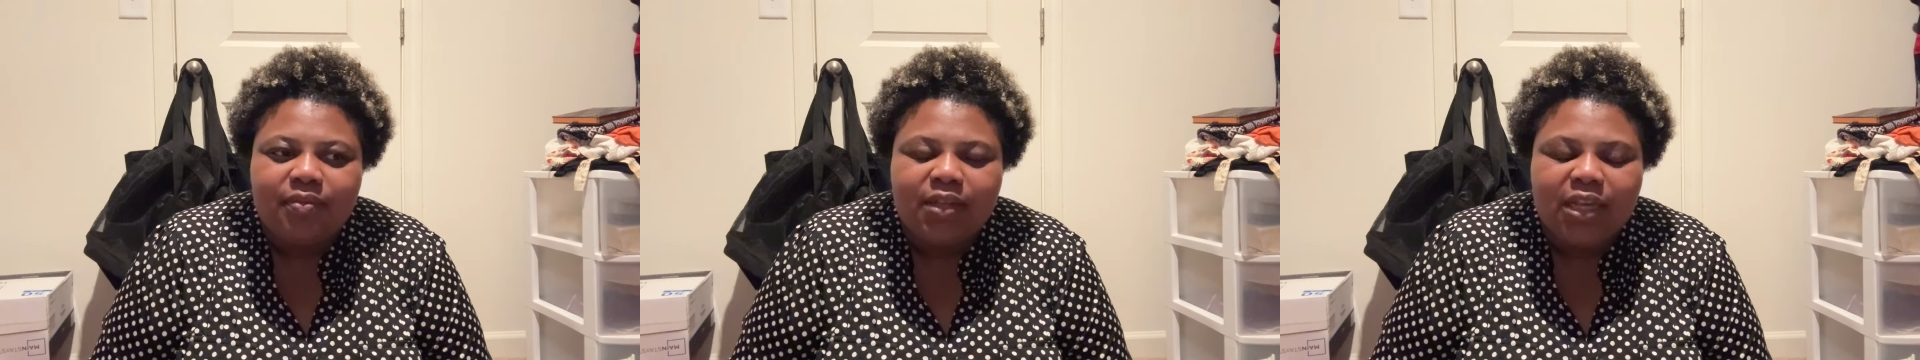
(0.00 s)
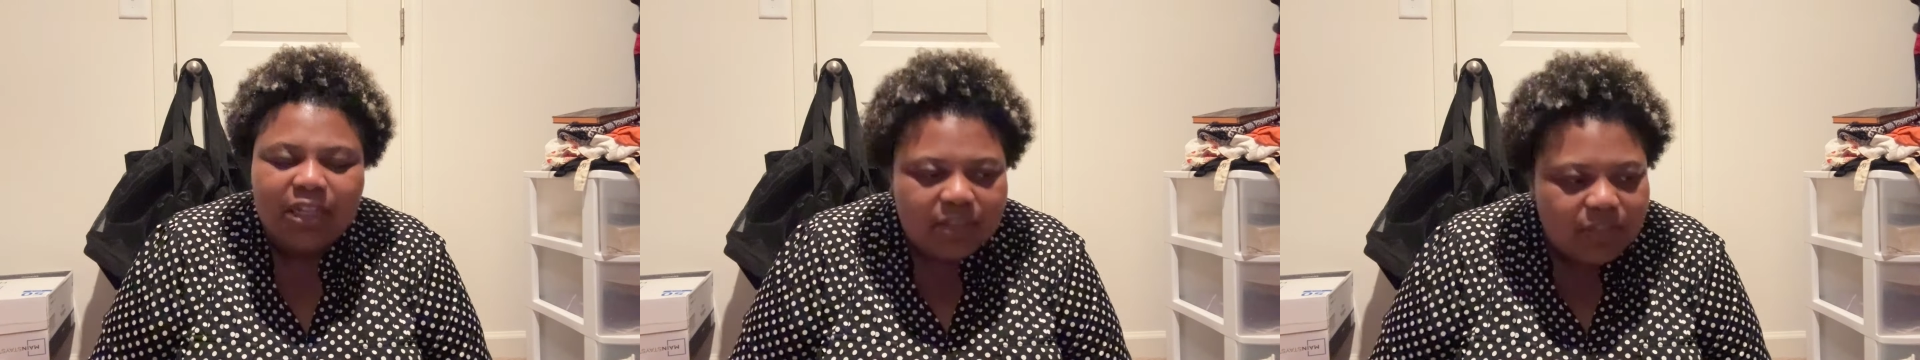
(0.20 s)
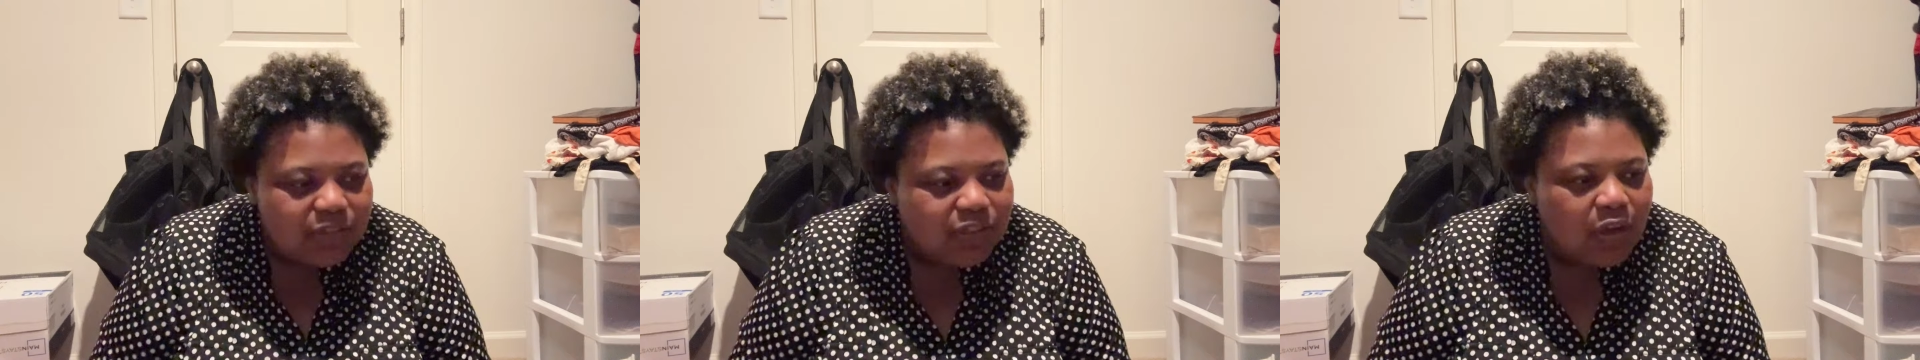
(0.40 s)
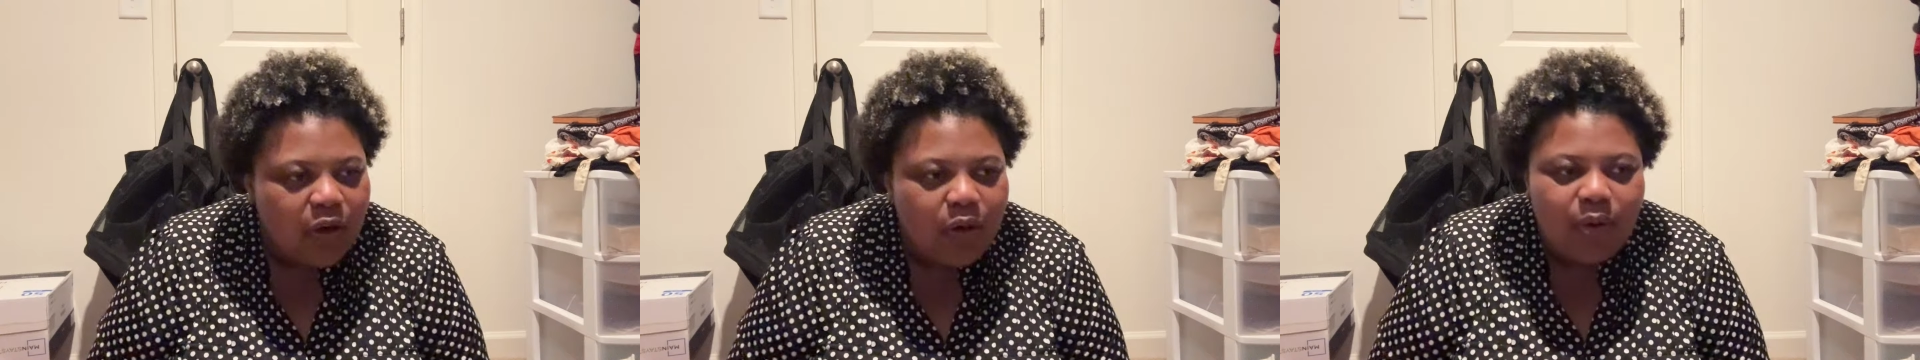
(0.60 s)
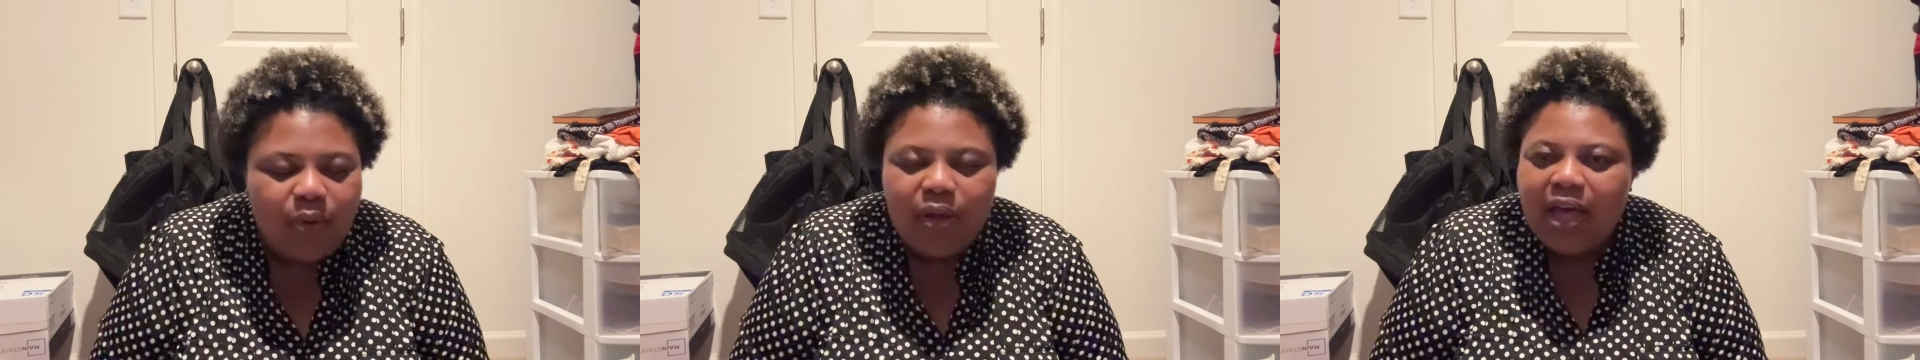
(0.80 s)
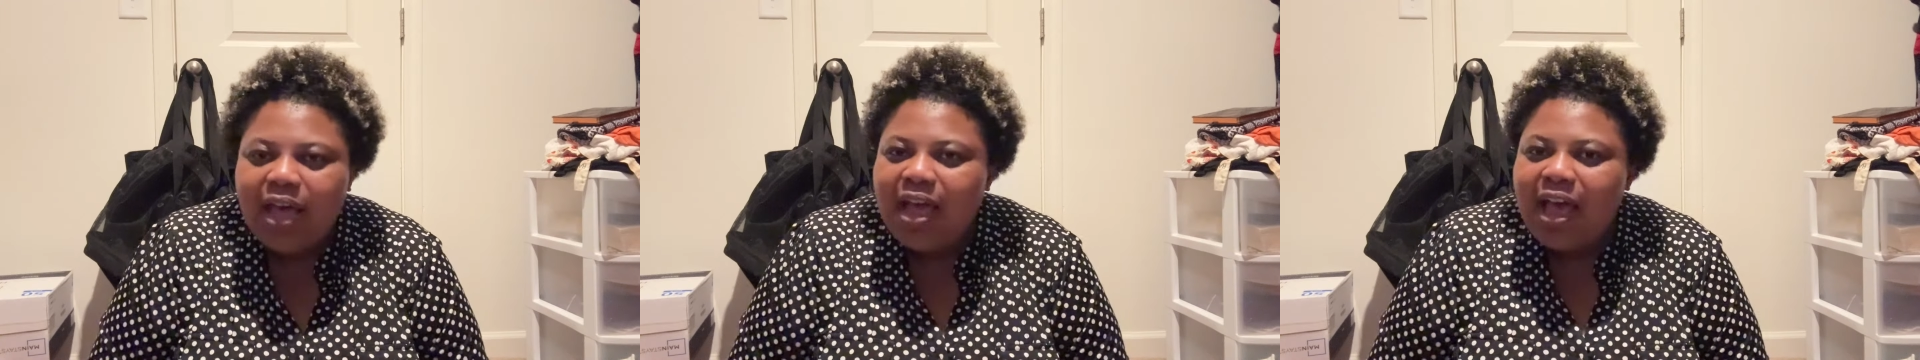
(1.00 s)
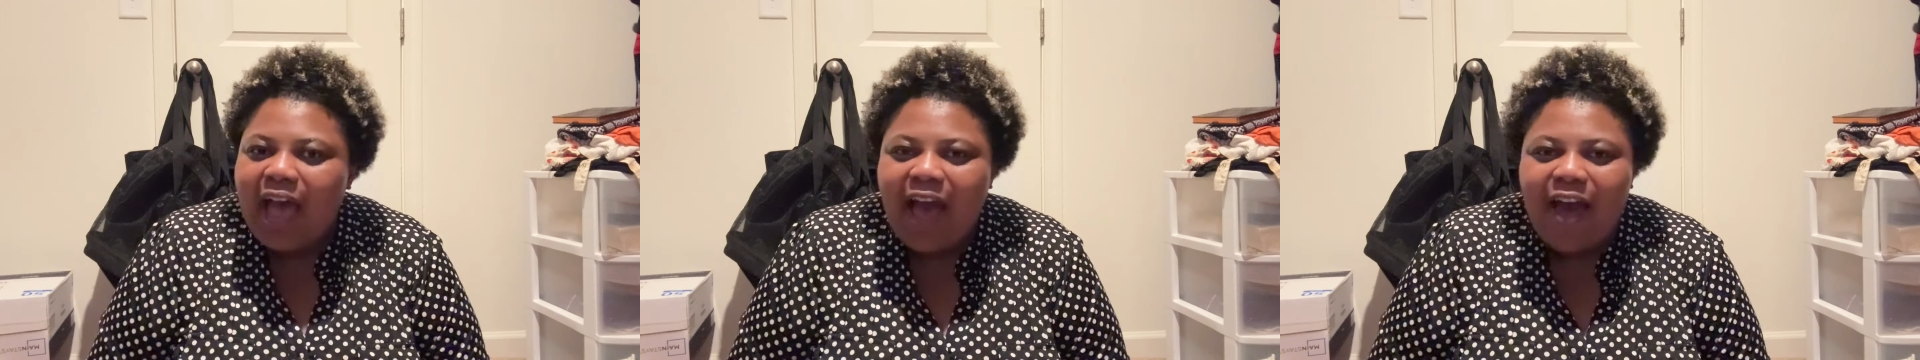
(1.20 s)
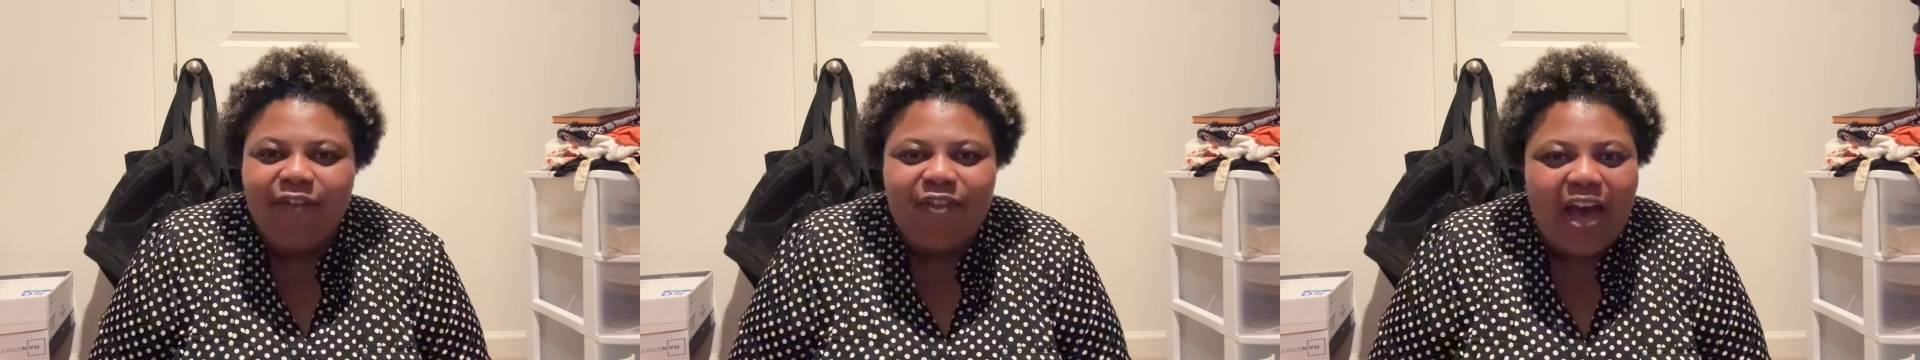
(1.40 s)
And so
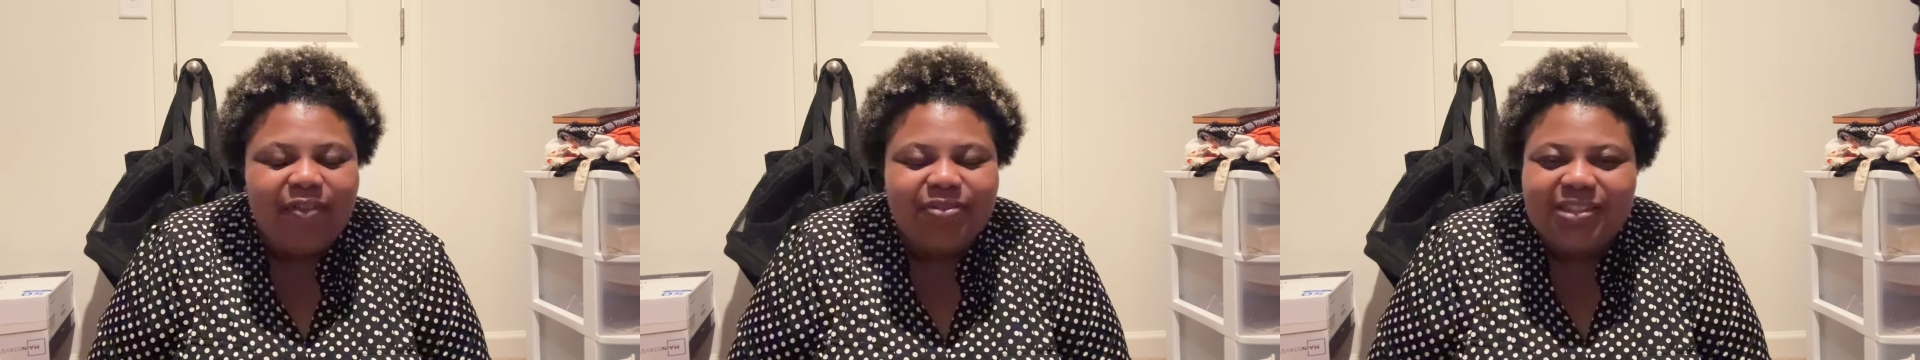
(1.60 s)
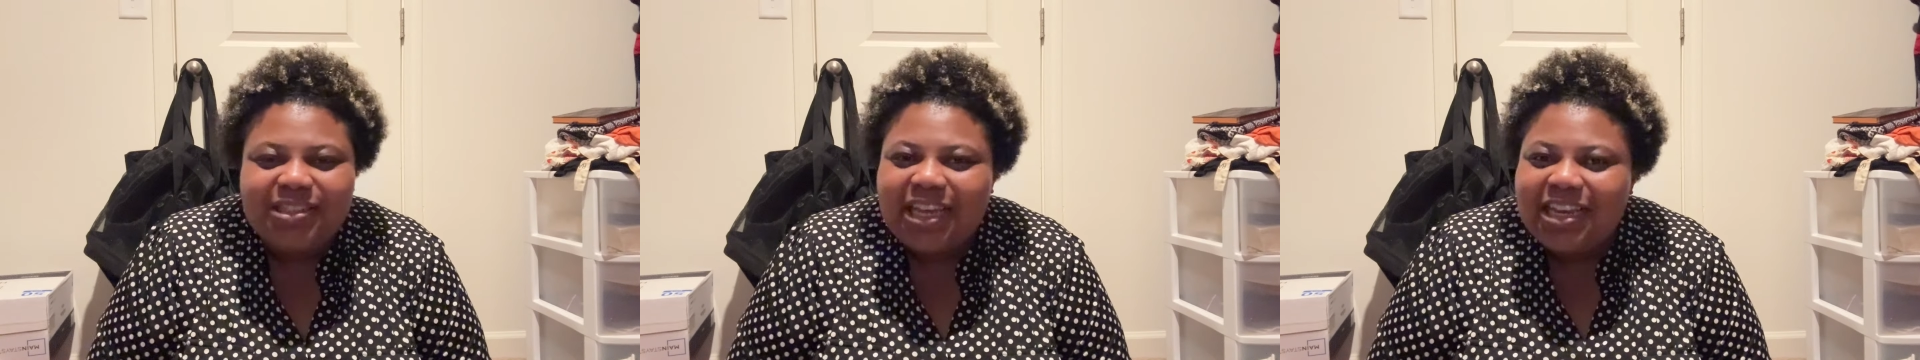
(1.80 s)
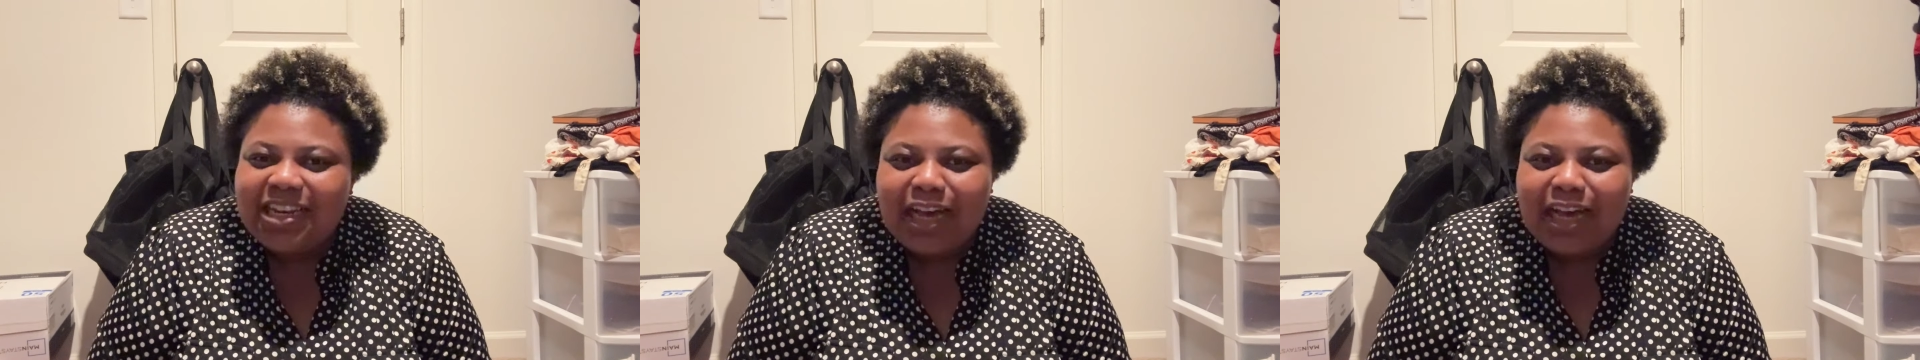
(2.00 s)
I've seen